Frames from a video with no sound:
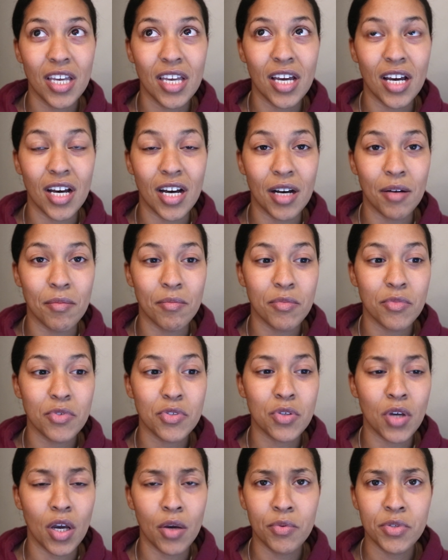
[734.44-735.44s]

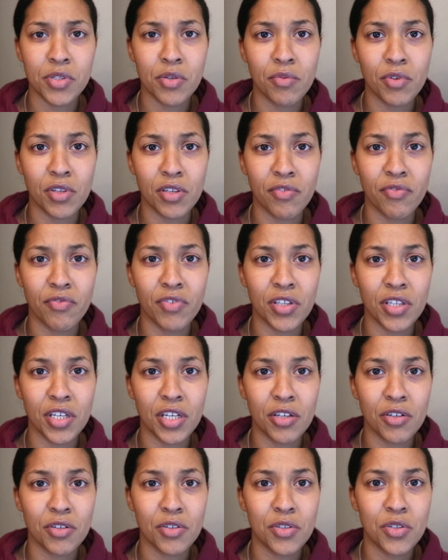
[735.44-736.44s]
so I wasn't really
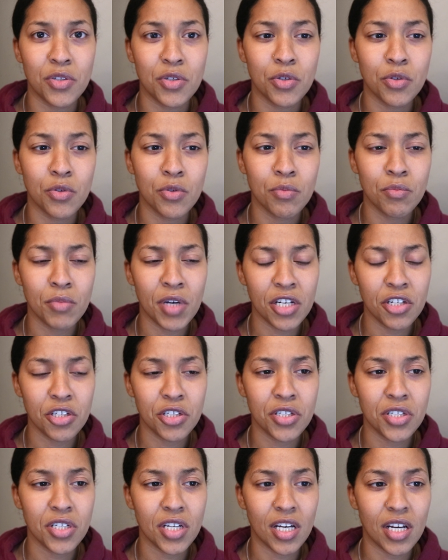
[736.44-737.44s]
feeling too
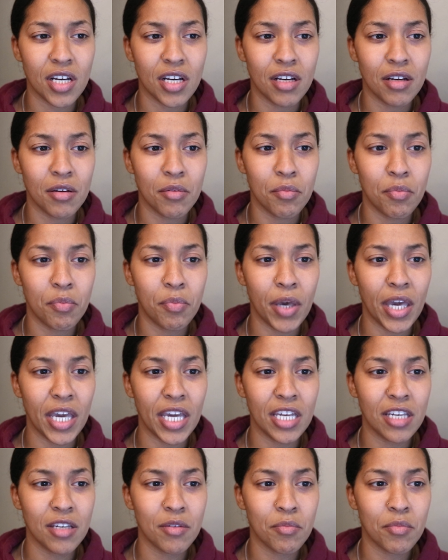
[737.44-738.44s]
much
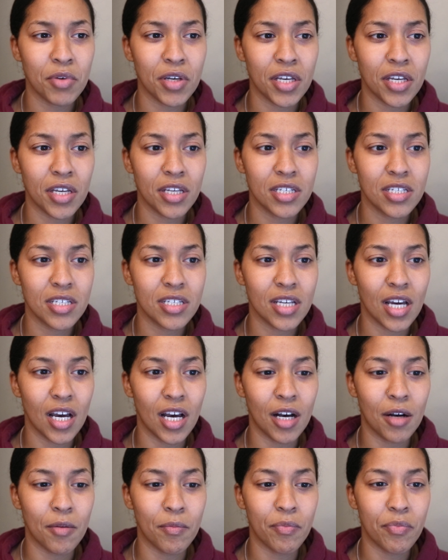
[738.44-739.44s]
pain, but
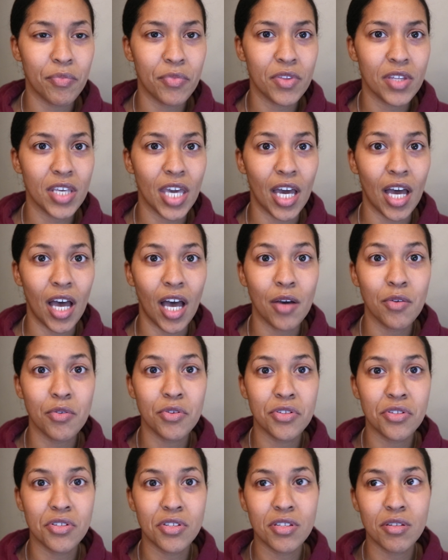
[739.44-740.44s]
I
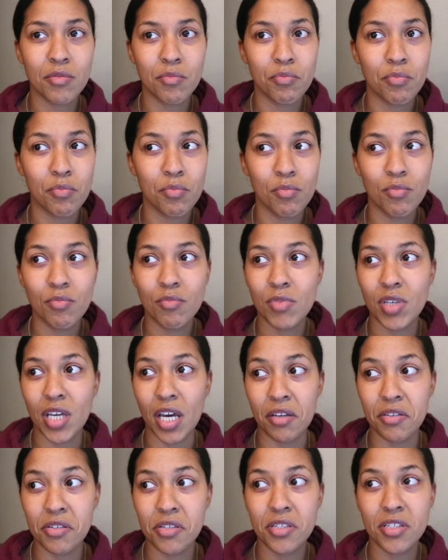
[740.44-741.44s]
was
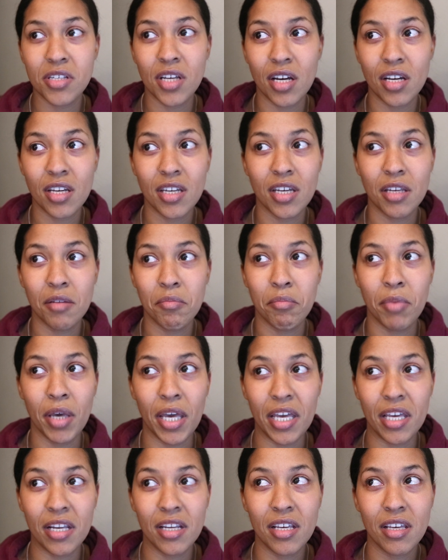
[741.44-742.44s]
stuck in
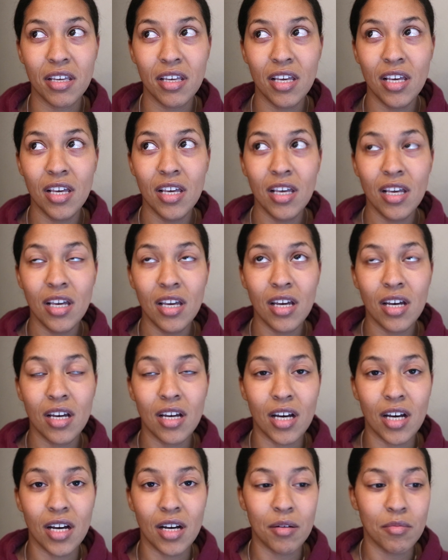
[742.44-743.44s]
bed
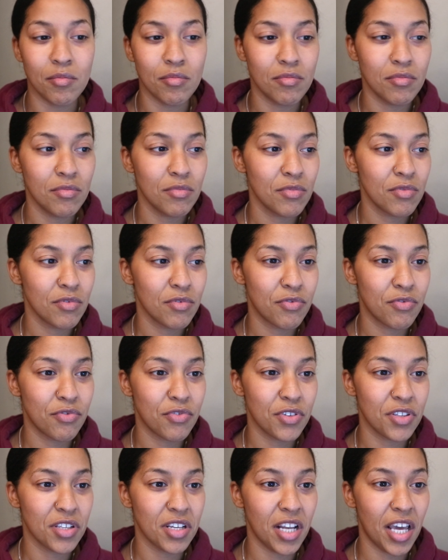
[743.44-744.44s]

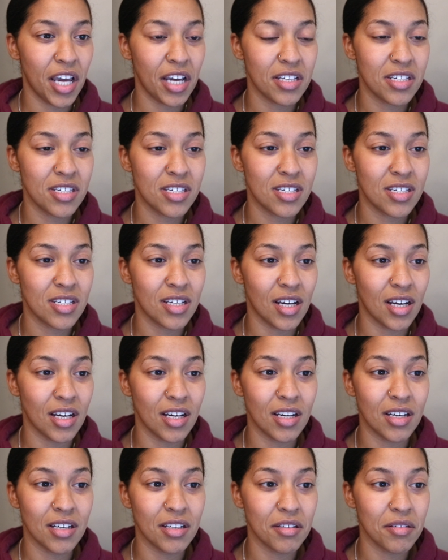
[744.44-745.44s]
for the next
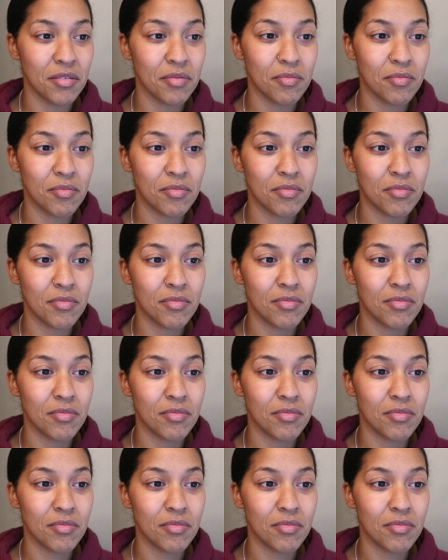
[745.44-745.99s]
18